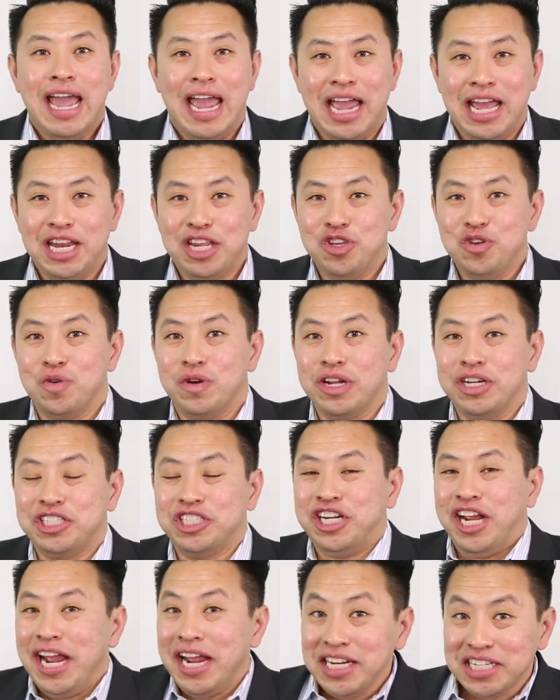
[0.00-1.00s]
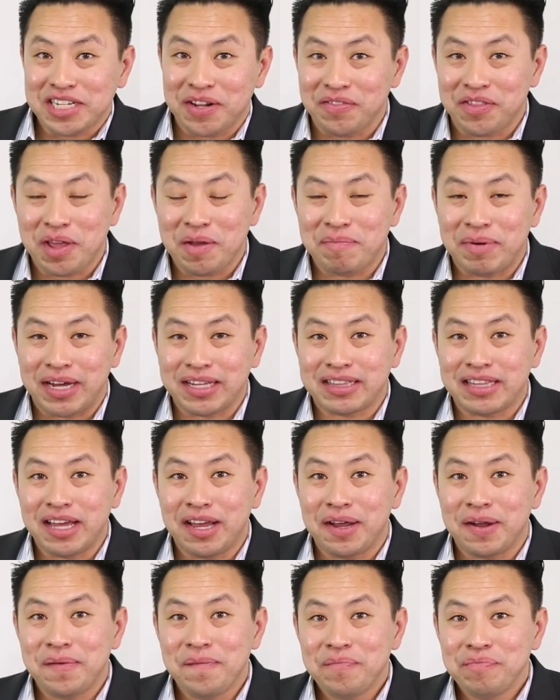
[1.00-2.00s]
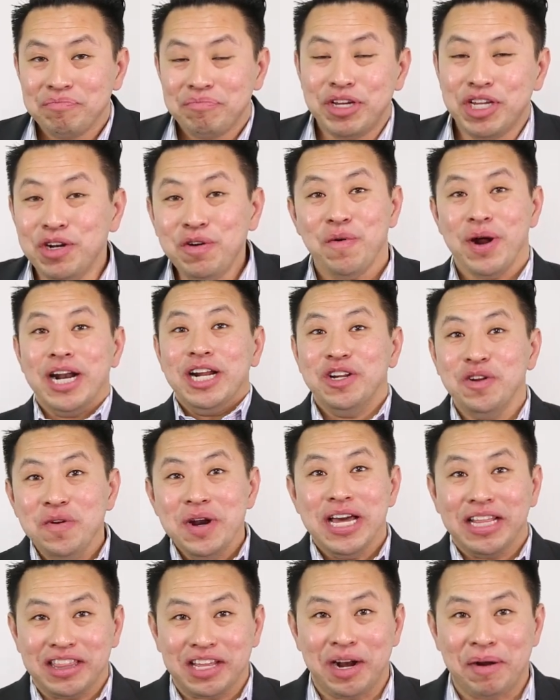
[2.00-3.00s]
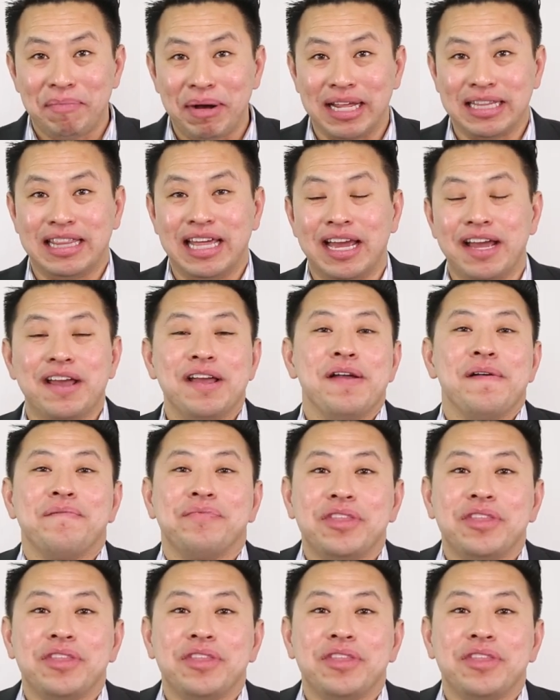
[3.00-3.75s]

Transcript: and you could change something about that, but you don't want to do nothing about that